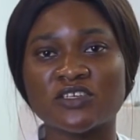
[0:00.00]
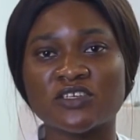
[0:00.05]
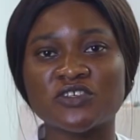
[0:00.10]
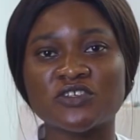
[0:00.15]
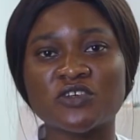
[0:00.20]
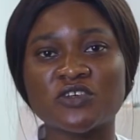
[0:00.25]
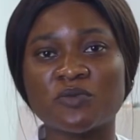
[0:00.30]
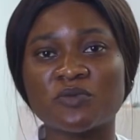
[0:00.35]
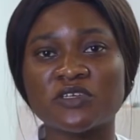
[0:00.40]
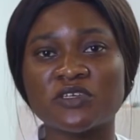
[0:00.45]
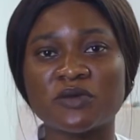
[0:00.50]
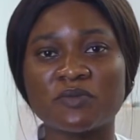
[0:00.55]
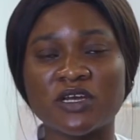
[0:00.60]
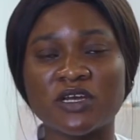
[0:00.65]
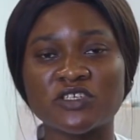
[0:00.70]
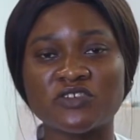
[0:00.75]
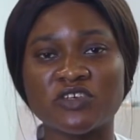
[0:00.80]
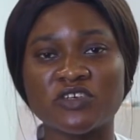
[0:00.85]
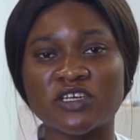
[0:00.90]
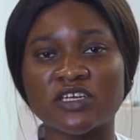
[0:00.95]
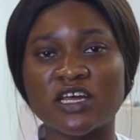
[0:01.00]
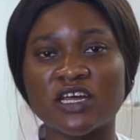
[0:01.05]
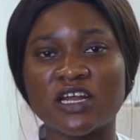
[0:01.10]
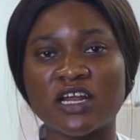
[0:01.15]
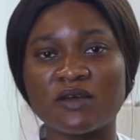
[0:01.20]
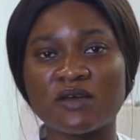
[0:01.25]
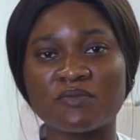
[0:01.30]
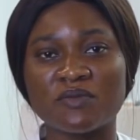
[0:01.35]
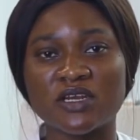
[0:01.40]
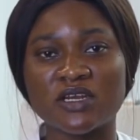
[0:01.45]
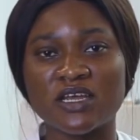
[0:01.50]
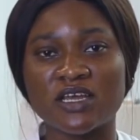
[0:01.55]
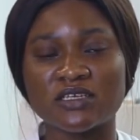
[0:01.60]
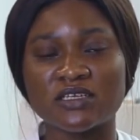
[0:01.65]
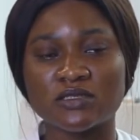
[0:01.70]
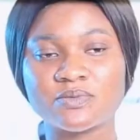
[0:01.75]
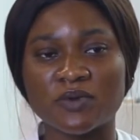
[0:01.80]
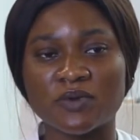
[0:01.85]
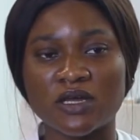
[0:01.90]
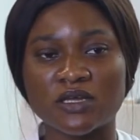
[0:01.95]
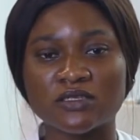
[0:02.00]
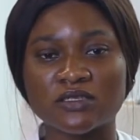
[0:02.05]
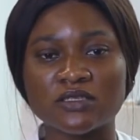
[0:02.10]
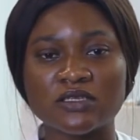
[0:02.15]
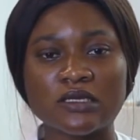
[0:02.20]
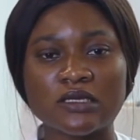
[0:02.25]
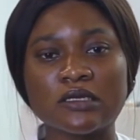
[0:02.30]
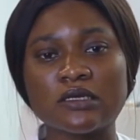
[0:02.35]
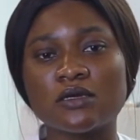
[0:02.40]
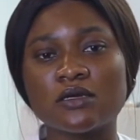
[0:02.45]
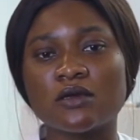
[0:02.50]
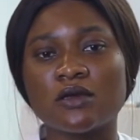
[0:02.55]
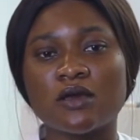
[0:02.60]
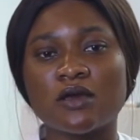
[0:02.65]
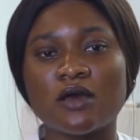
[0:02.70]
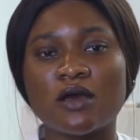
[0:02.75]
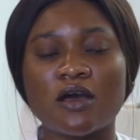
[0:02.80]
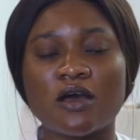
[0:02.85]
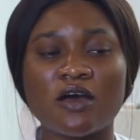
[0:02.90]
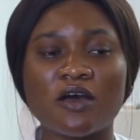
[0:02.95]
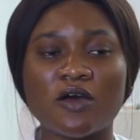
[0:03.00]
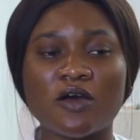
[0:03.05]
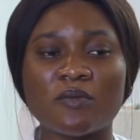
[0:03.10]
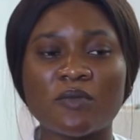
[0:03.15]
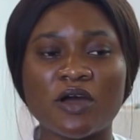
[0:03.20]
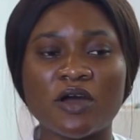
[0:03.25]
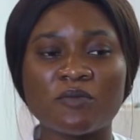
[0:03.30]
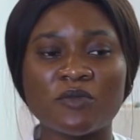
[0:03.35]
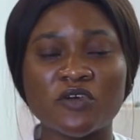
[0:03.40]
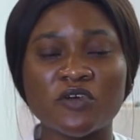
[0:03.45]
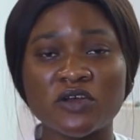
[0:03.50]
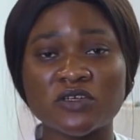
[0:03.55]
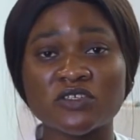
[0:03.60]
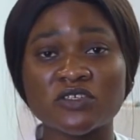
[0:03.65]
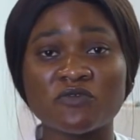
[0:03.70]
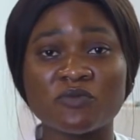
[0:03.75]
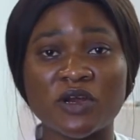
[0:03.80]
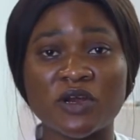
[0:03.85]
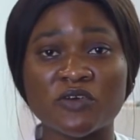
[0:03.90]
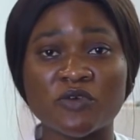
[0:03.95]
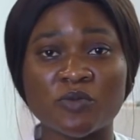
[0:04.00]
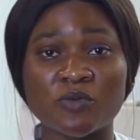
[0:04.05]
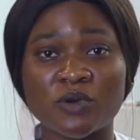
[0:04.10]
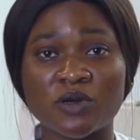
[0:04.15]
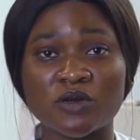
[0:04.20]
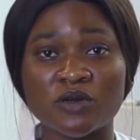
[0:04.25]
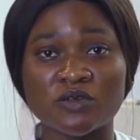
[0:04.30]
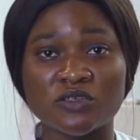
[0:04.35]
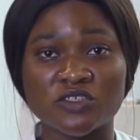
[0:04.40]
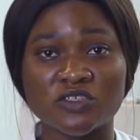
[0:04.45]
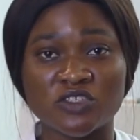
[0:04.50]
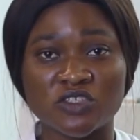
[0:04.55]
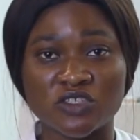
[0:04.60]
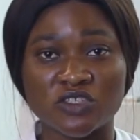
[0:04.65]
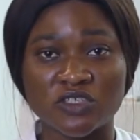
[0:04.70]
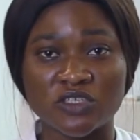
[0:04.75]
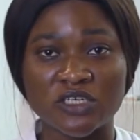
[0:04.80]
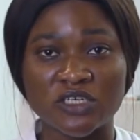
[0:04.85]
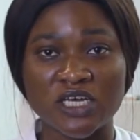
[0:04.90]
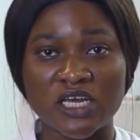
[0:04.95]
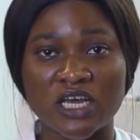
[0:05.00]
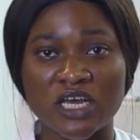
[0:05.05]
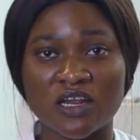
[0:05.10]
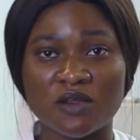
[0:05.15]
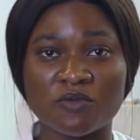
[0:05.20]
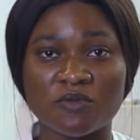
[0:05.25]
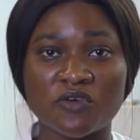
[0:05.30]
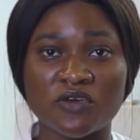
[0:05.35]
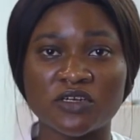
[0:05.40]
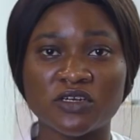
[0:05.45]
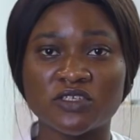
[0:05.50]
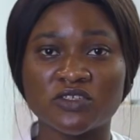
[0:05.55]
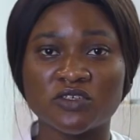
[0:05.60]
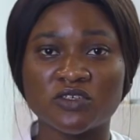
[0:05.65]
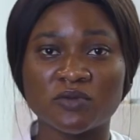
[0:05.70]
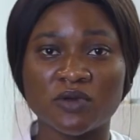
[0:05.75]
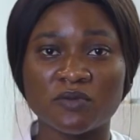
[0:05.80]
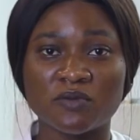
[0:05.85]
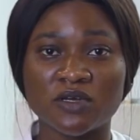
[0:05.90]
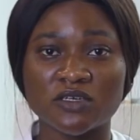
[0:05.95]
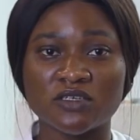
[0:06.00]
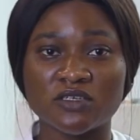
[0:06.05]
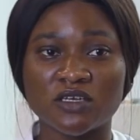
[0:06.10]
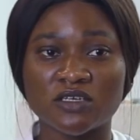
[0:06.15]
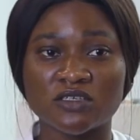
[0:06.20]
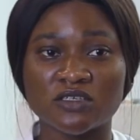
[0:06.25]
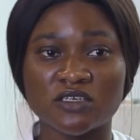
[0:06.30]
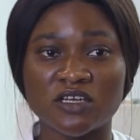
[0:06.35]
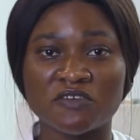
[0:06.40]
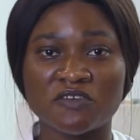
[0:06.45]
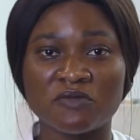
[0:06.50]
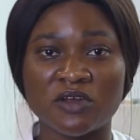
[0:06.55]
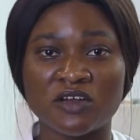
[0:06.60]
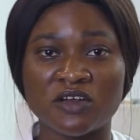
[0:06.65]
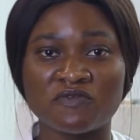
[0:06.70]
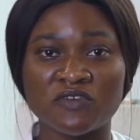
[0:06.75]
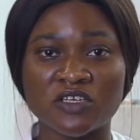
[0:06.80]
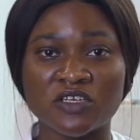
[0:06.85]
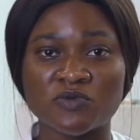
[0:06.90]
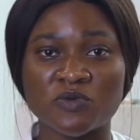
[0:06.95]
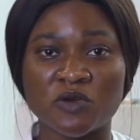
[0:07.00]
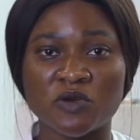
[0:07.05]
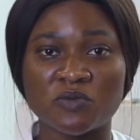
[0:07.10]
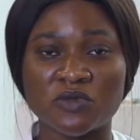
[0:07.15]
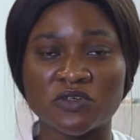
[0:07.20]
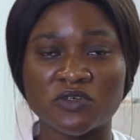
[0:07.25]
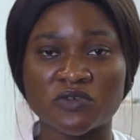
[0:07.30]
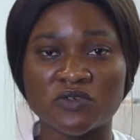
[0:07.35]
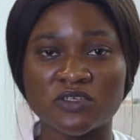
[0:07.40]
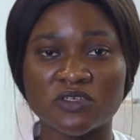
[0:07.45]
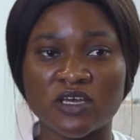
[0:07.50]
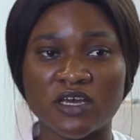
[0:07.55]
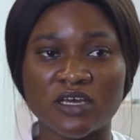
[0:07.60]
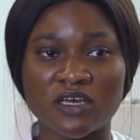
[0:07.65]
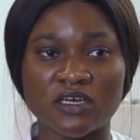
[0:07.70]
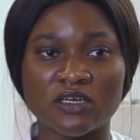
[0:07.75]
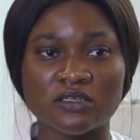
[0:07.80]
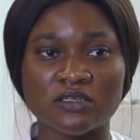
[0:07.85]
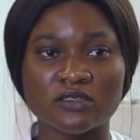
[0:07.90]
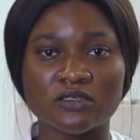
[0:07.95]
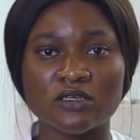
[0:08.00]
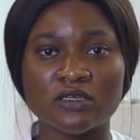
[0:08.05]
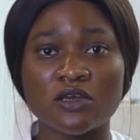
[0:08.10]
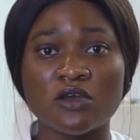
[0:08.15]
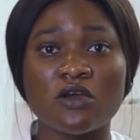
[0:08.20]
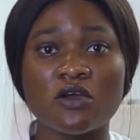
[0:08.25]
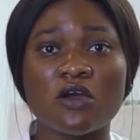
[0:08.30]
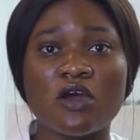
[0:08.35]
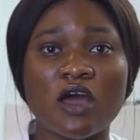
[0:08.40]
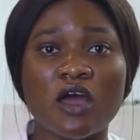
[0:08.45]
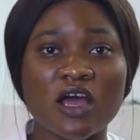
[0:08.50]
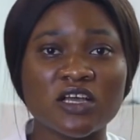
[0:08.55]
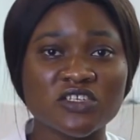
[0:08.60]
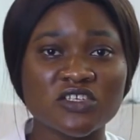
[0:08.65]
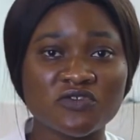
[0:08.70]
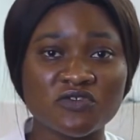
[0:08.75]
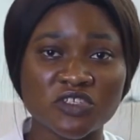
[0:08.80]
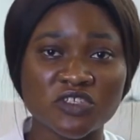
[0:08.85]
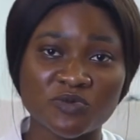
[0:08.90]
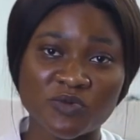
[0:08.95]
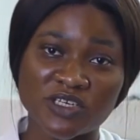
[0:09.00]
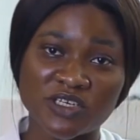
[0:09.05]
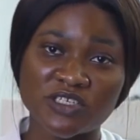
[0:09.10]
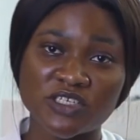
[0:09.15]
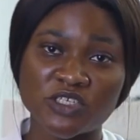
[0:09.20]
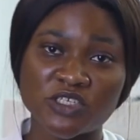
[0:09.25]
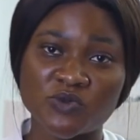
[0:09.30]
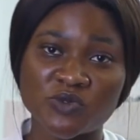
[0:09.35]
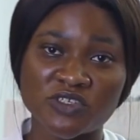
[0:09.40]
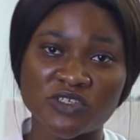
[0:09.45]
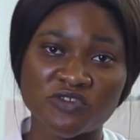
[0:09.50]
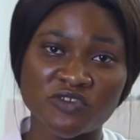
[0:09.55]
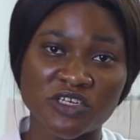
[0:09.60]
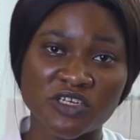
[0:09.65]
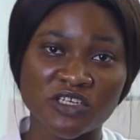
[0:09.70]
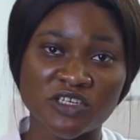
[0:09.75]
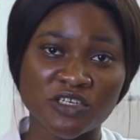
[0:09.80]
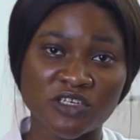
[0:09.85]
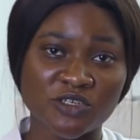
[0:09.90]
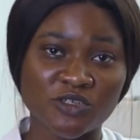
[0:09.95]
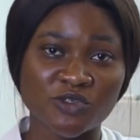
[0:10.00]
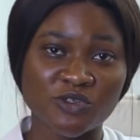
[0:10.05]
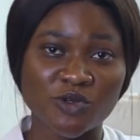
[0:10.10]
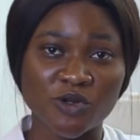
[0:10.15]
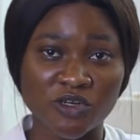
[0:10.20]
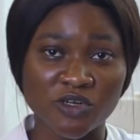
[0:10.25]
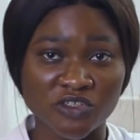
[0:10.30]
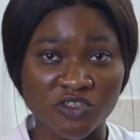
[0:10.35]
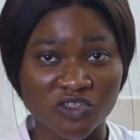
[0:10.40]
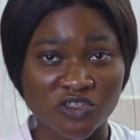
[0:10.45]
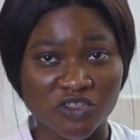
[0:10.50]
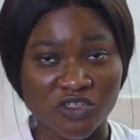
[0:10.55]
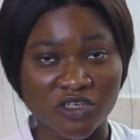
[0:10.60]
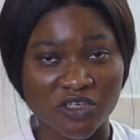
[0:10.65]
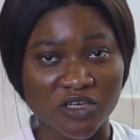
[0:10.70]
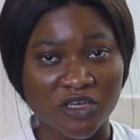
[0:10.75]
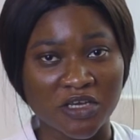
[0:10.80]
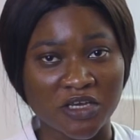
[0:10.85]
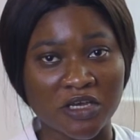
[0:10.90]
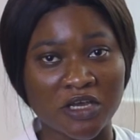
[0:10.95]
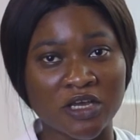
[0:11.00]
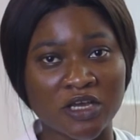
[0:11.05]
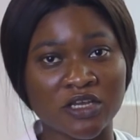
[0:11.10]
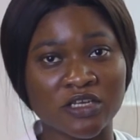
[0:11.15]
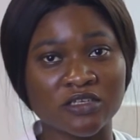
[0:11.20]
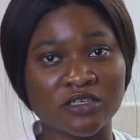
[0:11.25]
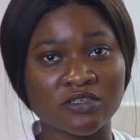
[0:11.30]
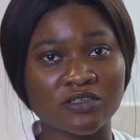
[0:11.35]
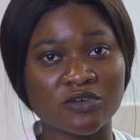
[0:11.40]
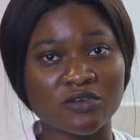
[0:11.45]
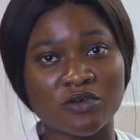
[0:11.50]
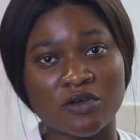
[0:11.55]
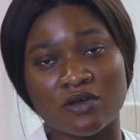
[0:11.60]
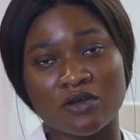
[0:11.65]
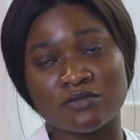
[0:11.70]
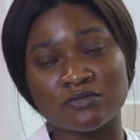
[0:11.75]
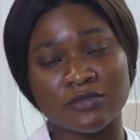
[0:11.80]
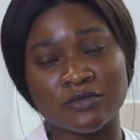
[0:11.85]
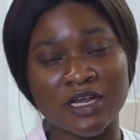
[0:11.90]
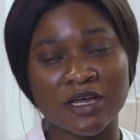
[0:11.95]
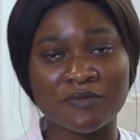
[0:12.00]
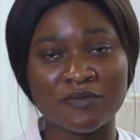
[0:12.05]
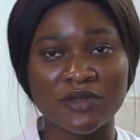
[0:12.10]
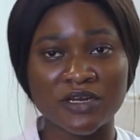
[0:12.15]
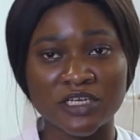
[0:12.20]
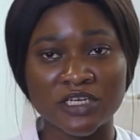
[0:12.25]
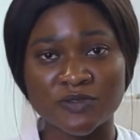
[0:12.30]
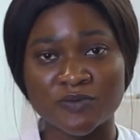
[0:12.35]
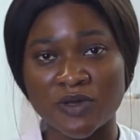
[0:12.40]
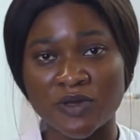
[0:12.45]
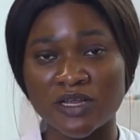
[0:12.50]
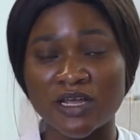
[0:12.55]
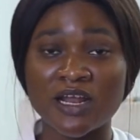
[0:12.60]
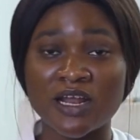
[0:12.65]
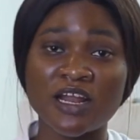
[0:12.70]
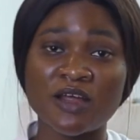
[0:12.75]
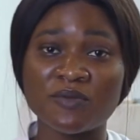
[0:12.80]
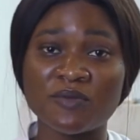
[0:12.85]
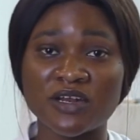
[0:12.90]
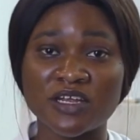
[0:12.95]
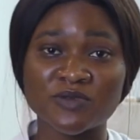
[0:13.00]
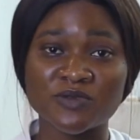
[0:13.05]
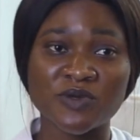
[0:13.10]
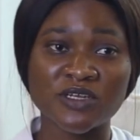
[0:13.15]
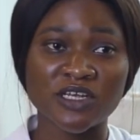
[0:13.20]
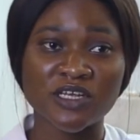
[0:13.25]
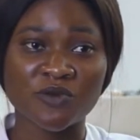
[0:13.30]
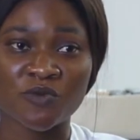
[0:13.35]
I just completed my training at Labmedexpert. I'm a graduate of microbiology and I'm currently doing my master's in advanced biomedical science. I just finished my 6 weeks training in histology in Labmedexpert.